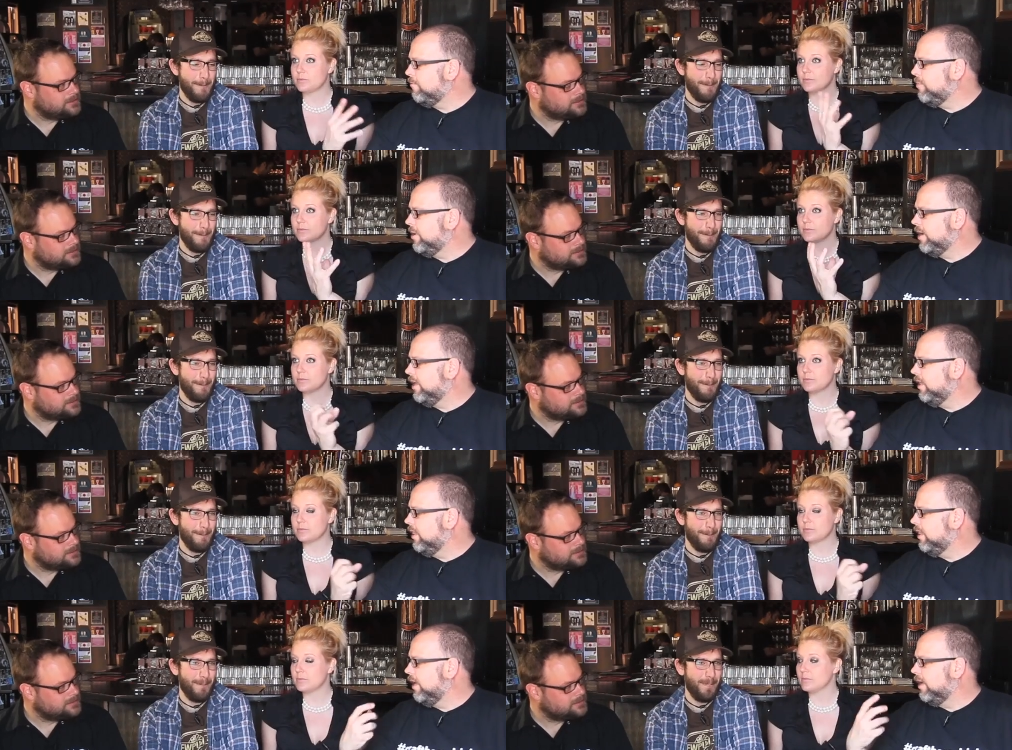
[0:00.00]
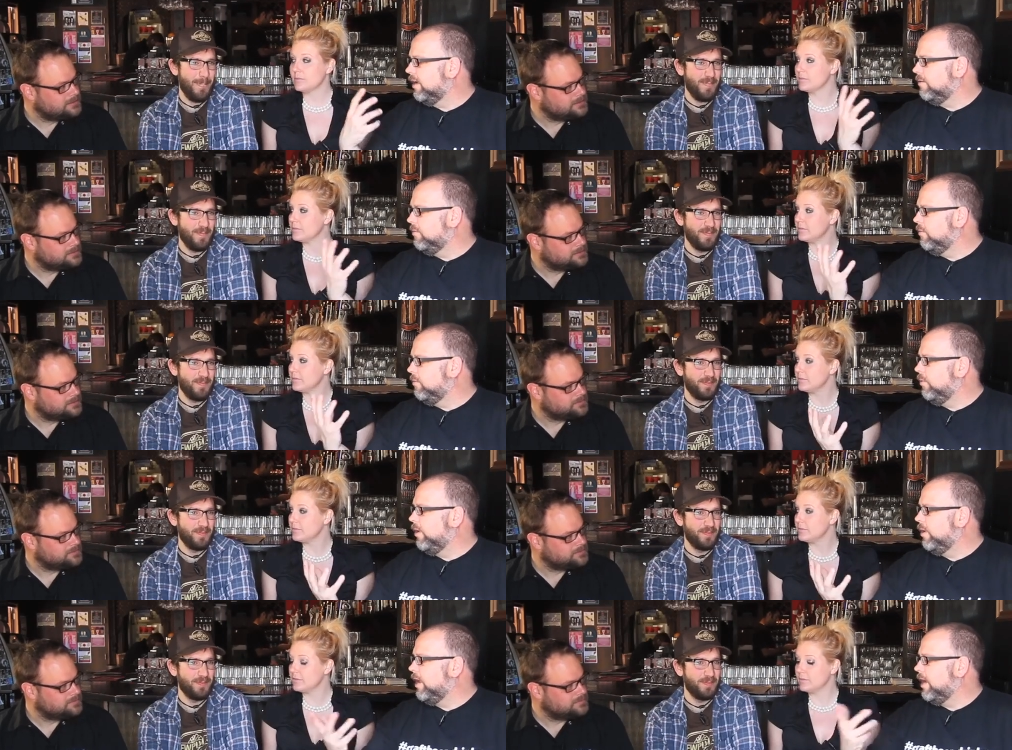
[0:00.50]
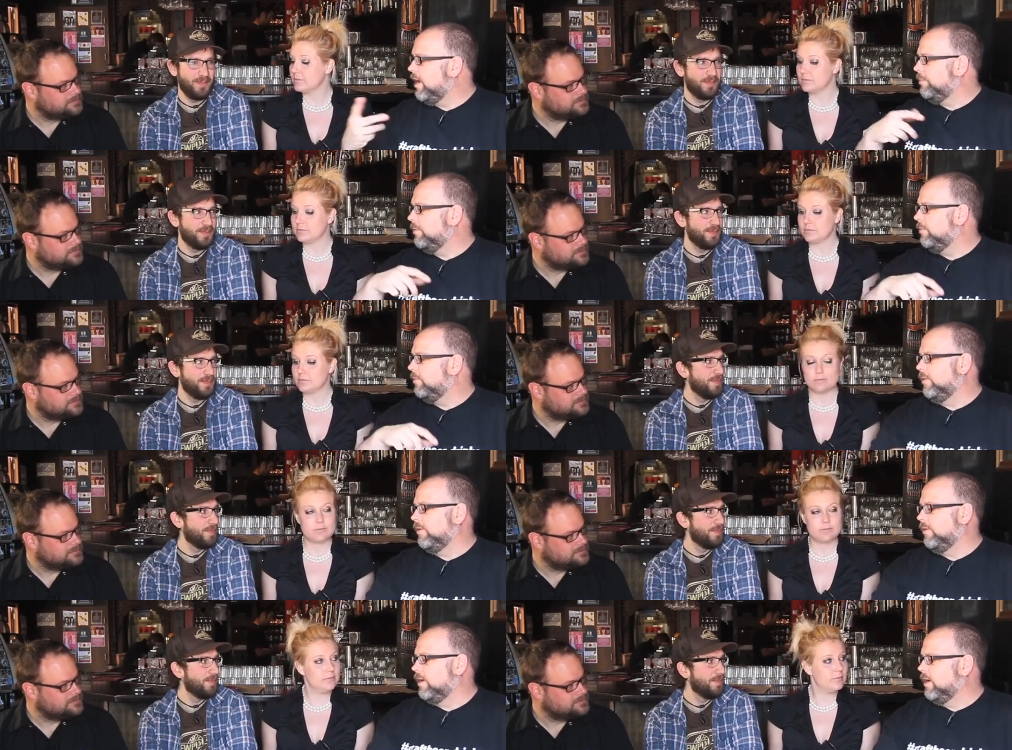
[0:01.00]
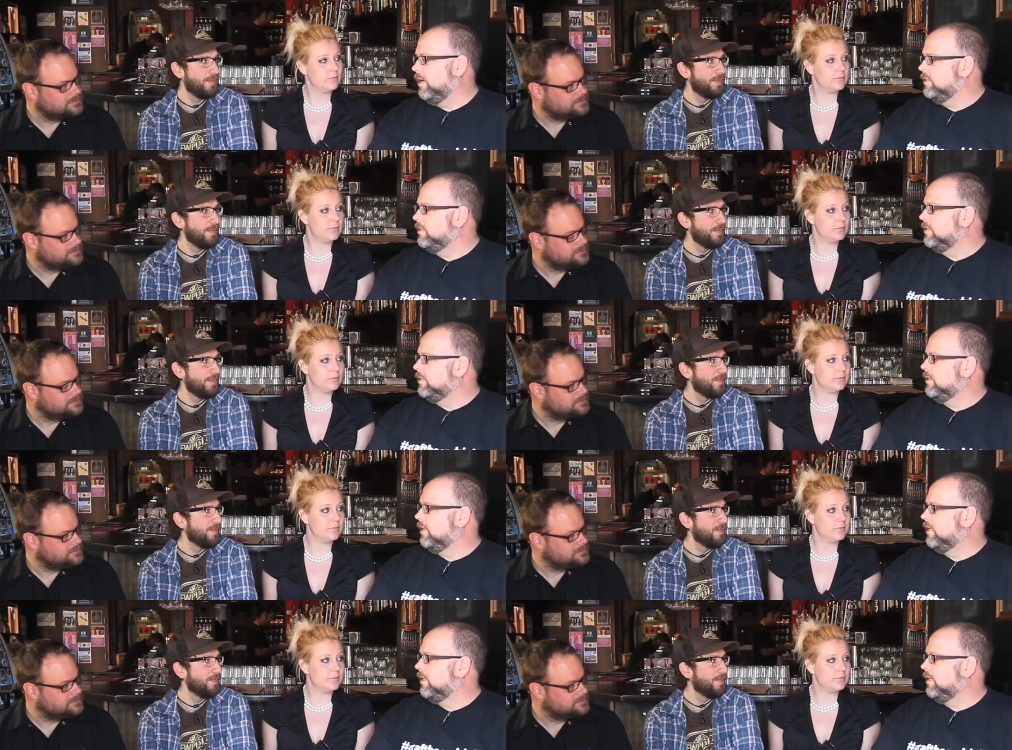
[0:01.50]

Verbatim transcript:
Speaker 1: everybody like what happened with you guys.